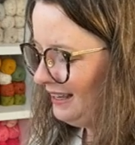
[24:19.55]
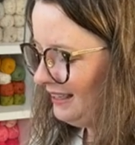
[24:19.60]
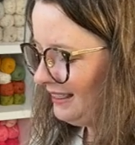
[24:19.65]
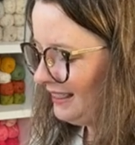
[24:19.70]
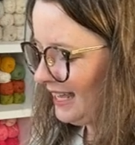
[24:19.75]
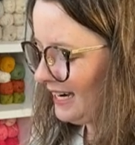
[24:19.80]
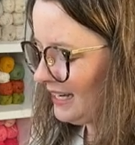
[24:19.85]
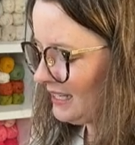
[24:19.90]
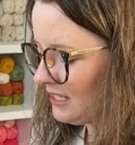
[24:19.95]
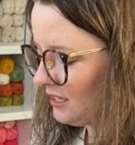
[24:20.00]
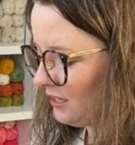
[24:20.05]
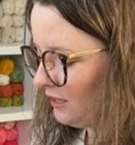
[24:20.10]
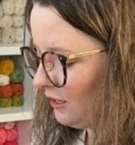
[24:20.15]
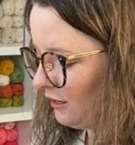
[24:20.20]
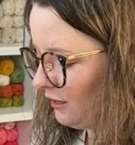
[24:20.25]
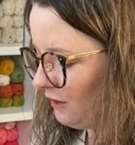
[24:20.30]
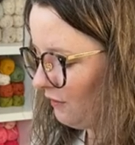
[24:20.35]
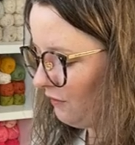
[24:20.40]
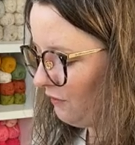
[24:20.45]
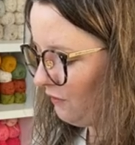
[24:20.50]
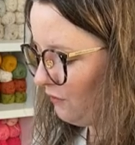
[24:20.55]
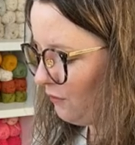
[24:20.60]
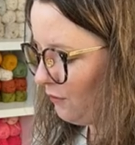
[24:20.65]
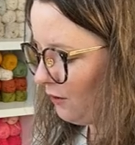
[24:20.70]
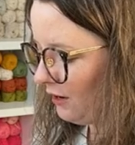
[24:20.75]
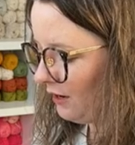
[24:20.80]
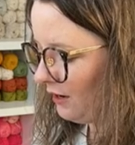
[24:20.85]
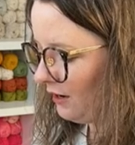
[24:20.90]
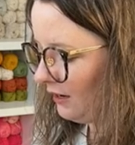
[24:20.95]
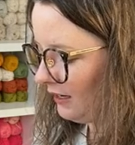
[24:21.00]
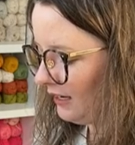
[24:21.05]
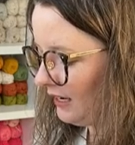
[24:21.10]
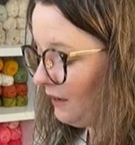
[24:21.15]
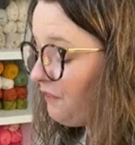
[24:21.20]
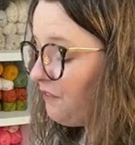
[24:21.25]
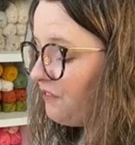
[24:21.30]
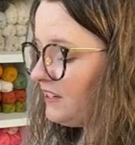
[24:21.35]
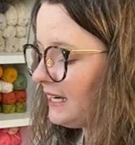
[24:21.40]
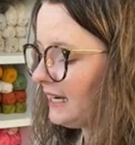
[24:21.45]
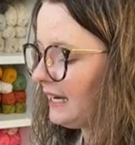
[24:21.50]
that it's good for
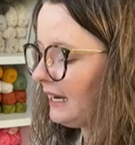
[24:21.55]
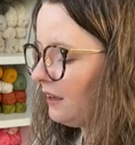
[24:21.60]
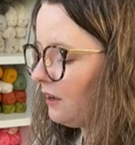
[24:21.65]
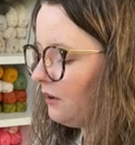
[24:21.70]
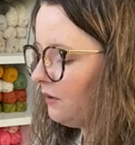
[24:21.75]
gifting.